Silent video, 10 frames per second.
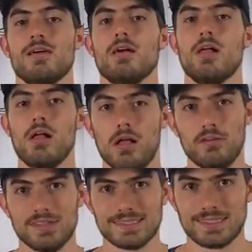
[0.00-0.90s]
all
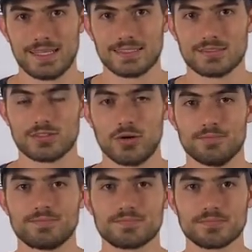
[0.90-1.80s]
of these things.
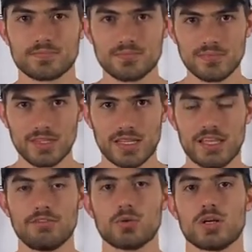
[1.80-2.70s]
So
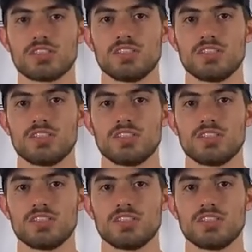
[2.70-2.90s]
if you're watching this